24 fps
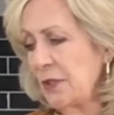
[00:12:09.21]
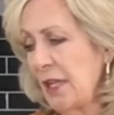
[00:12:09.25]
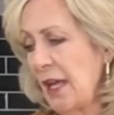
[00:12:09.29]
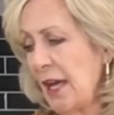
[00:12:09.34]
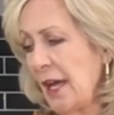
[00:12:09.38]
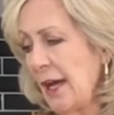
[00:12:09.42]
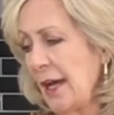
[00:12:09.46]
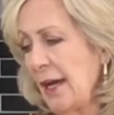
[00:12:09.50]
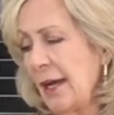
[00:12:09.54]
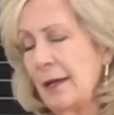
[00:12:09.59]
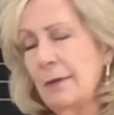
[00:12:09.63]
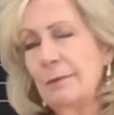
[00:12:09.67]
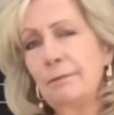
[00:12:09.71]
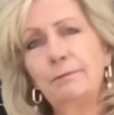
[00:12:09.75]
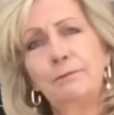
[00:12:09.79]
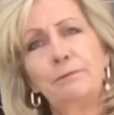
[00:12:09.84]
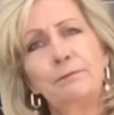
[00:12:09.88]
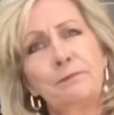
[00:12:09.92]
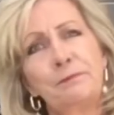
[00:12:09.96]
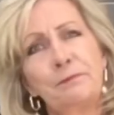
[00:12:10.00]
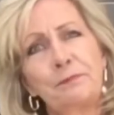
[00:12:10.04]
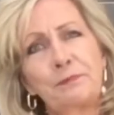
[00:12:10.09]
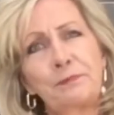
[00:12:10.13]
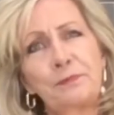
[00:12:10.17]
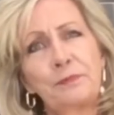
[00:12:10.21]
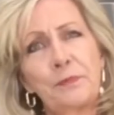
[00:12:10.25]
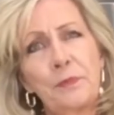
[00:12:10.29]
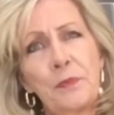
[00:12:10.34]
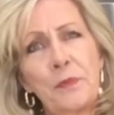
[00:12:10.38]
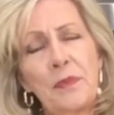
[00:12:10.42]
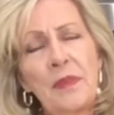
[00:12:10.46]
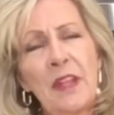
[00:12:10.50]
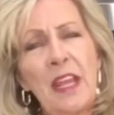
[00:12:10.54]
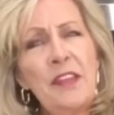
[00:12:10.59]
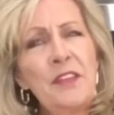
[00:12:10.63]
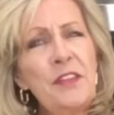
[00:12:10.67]

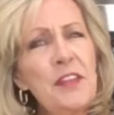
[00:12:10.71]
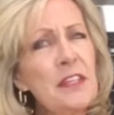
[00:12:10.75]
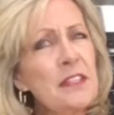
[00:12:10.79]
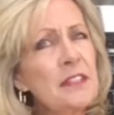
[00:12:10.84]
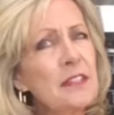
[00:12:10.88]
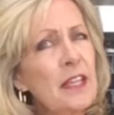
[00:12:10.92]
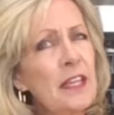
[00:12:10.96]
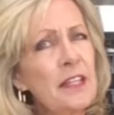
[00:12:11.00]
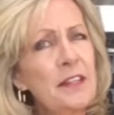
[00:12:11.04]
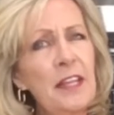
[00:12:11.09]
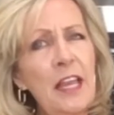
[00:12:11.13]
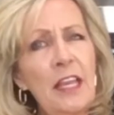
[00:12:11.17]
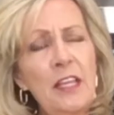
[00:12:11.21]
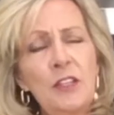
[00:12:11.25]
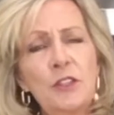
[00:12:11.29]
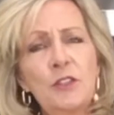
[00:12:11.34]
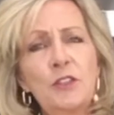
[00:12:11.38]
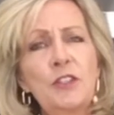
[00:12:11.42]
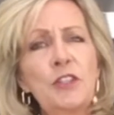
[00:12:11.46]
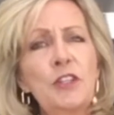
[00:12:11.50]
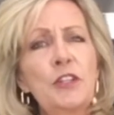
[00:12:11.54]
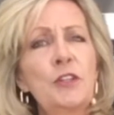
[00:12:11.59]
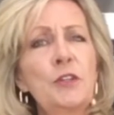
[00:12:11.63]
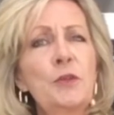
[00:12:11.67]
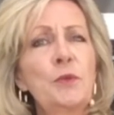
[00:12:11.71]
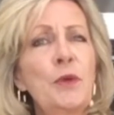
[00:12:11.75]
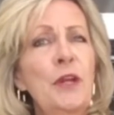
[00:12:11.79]
and things like that you do.